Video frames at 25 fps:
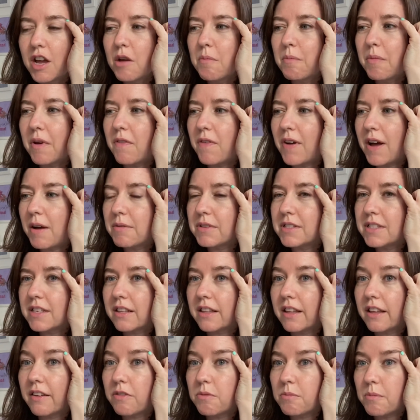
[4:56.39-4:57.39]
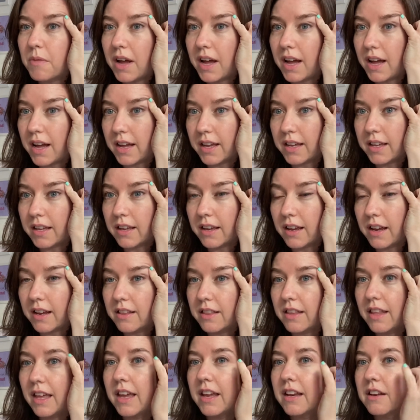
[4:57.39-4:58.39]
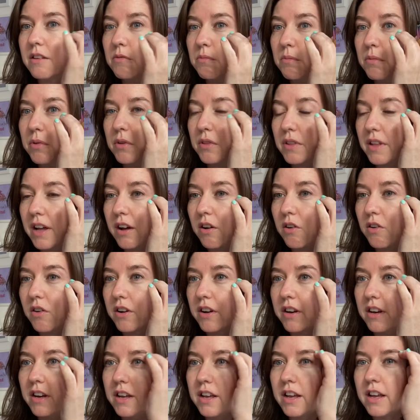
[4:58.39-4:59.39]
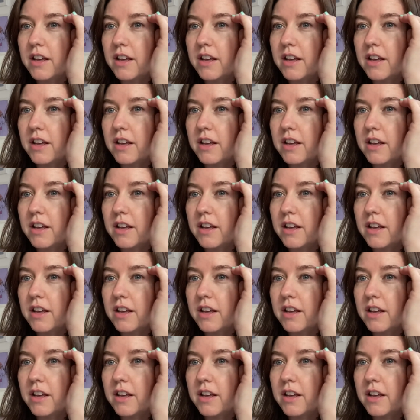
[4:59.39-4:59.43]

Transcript: But if I was to lift my eye and then put that on,